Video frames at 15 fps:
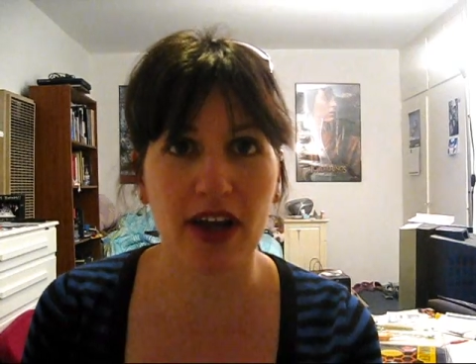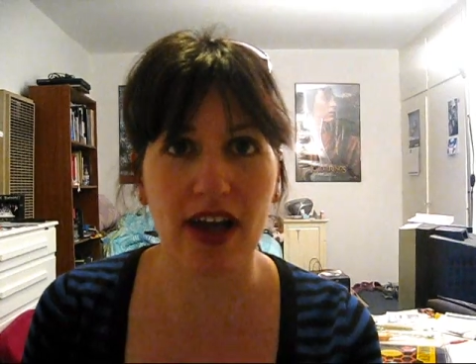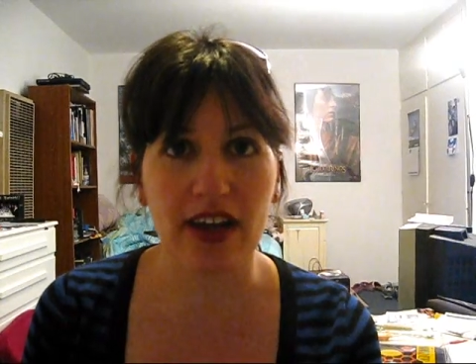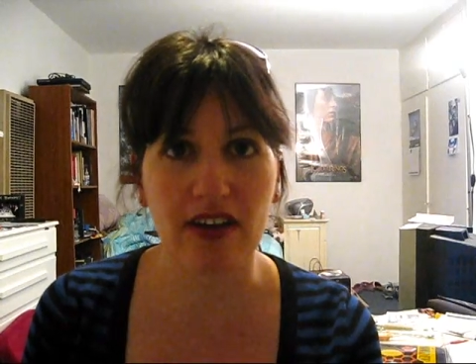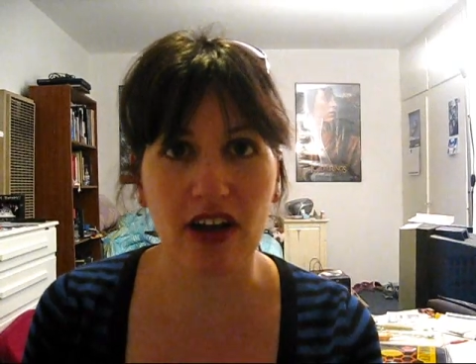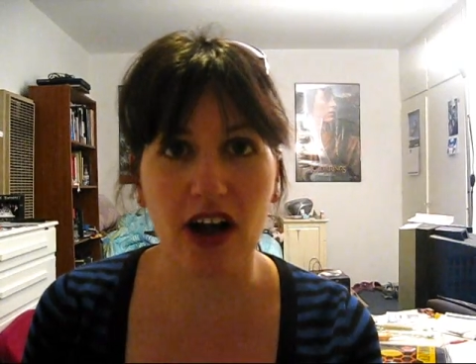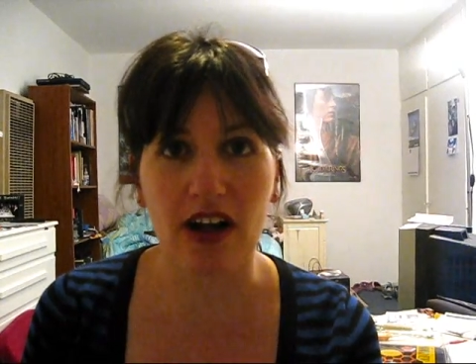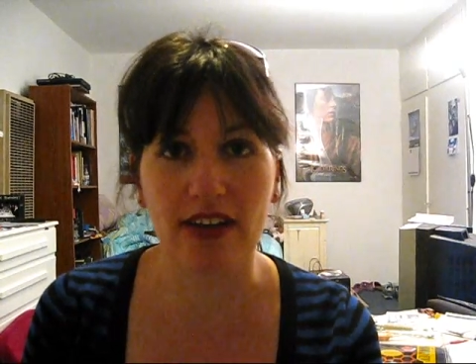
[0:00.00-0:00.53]

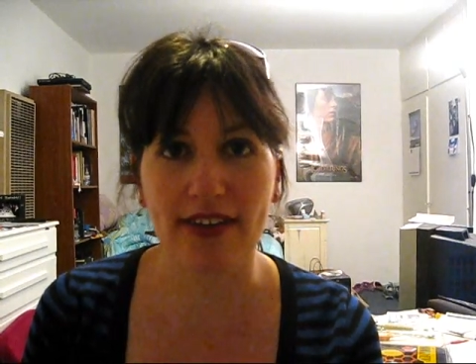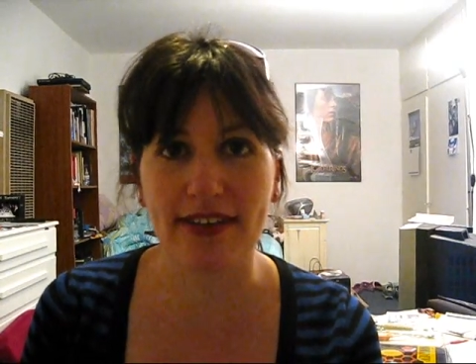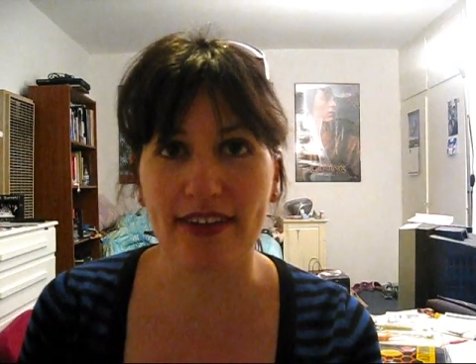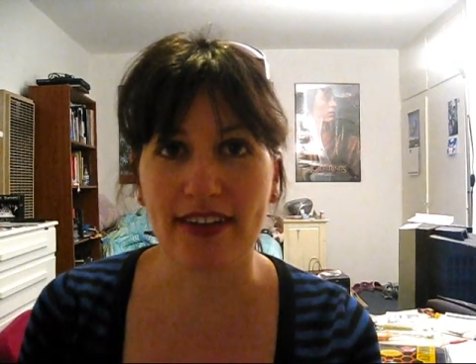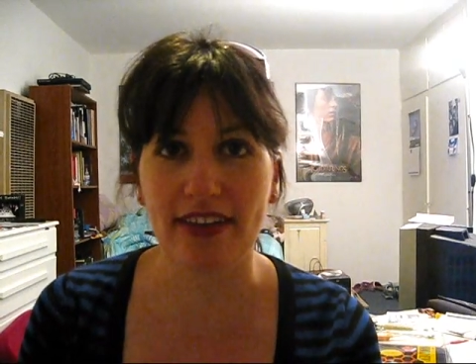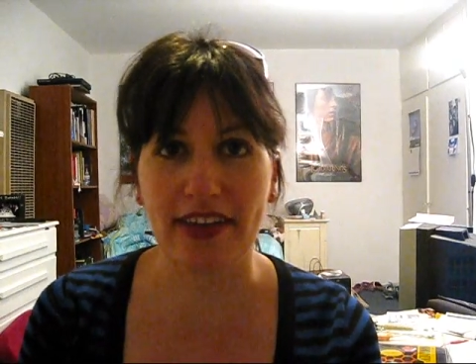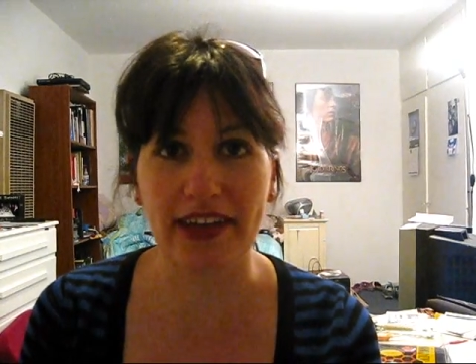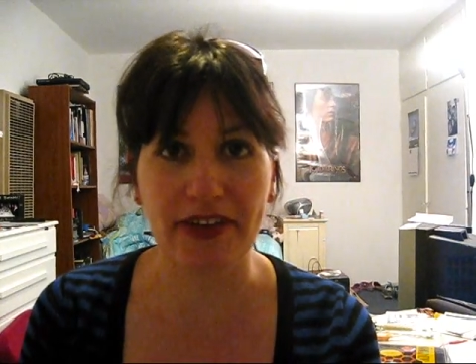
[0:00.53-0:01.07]
kind of
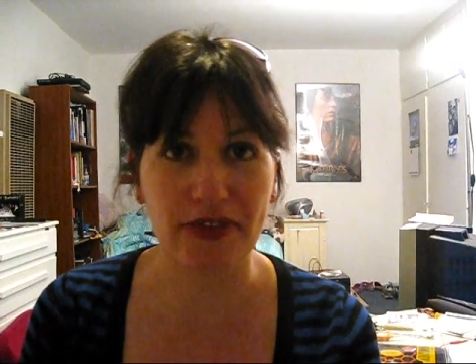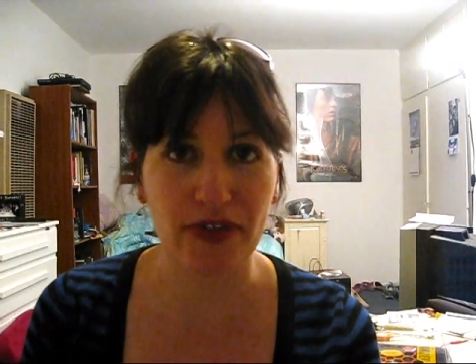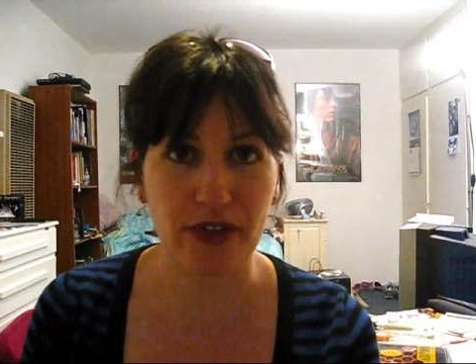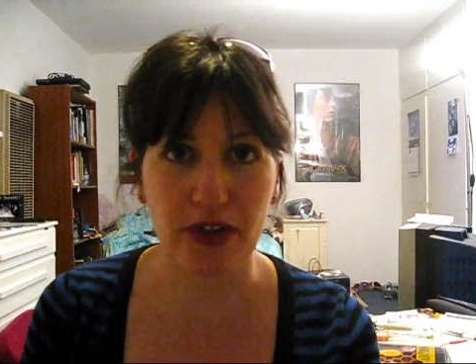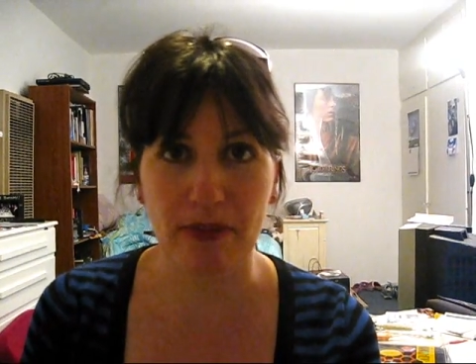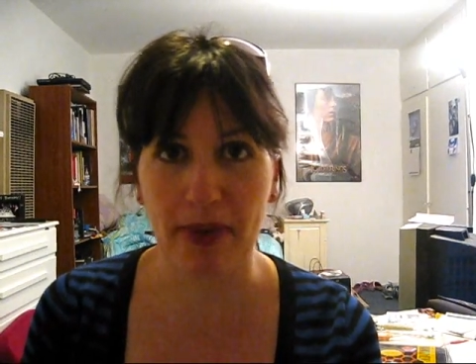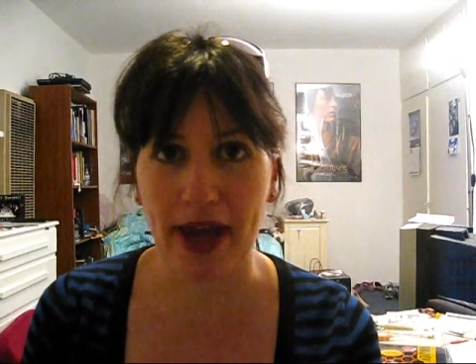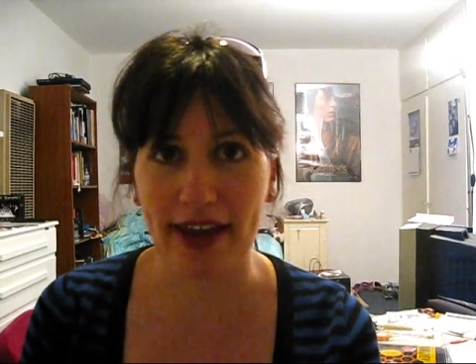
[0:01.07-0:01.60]
constantly for
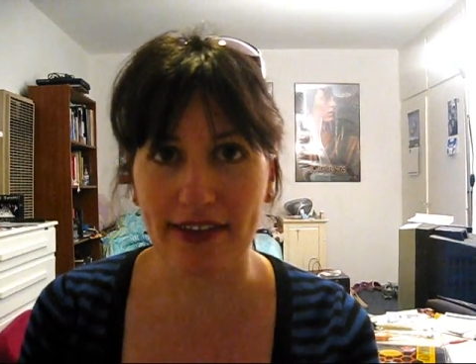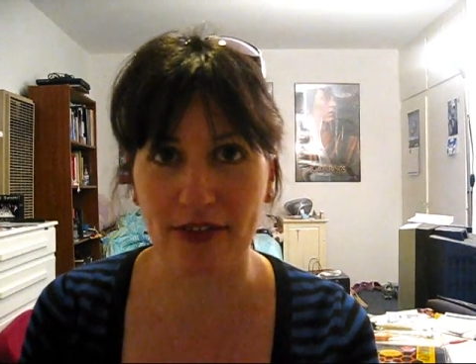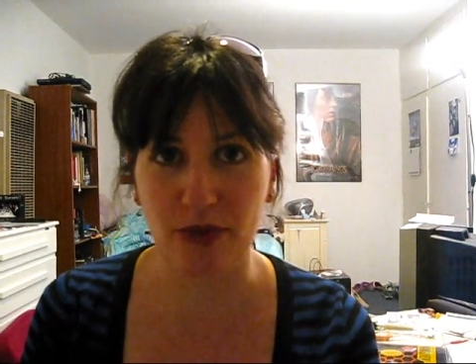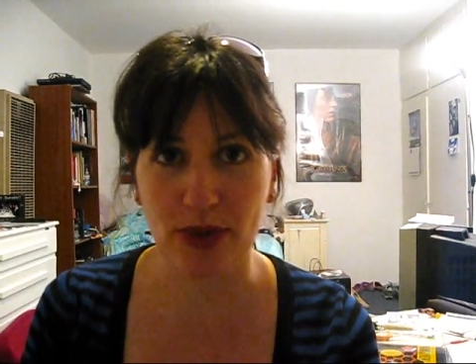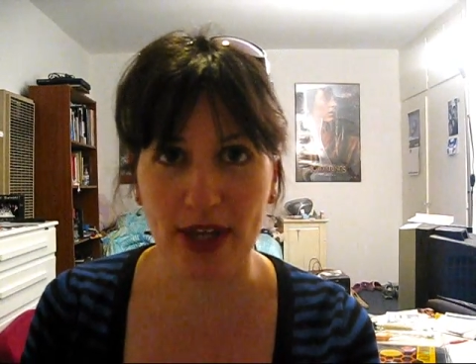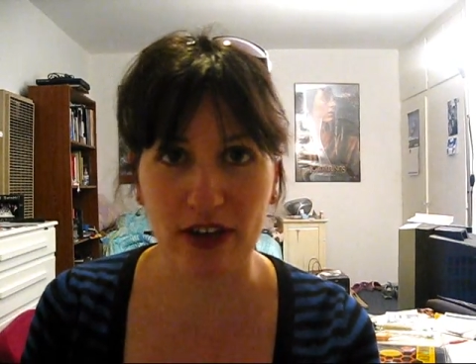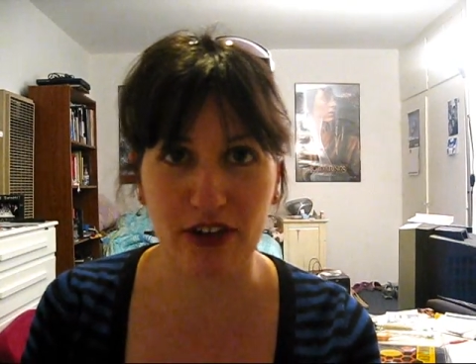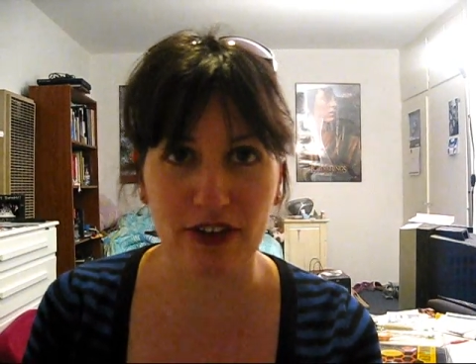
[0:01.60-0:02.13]
the past
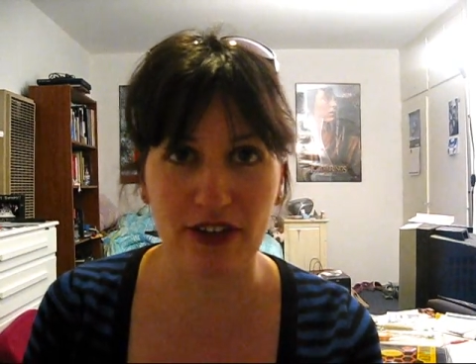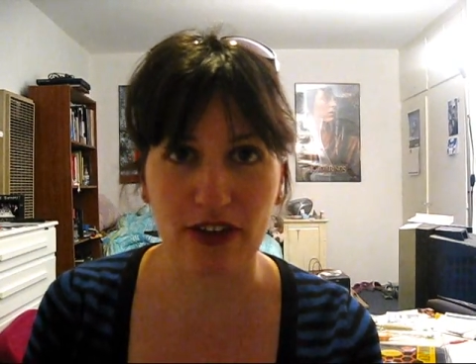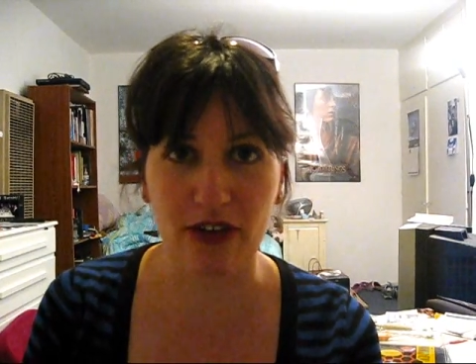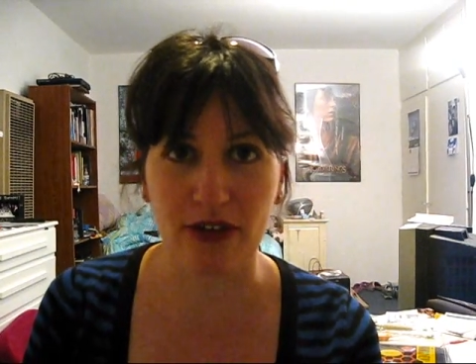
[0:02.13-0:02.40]
week or so,